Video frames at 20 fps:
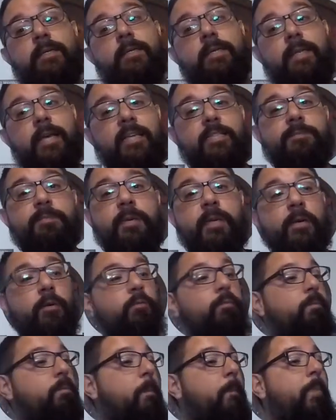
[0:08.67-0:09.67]
Nice big
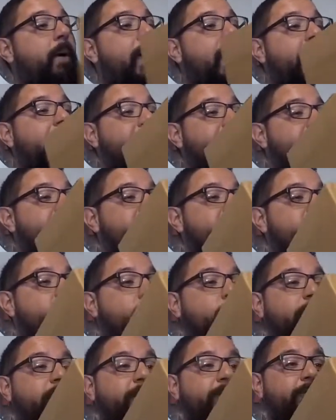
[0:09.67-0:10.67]
package just
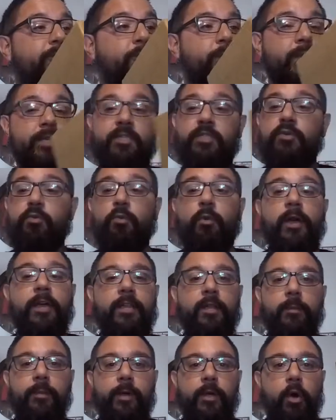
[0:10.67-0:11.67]
waiting for me, just
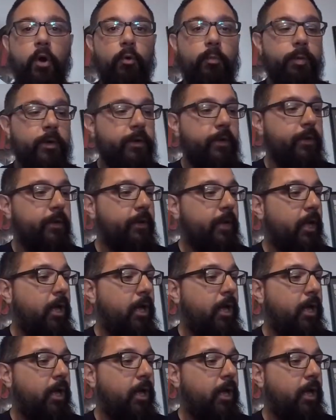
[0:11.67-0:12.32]
waiting to be opened.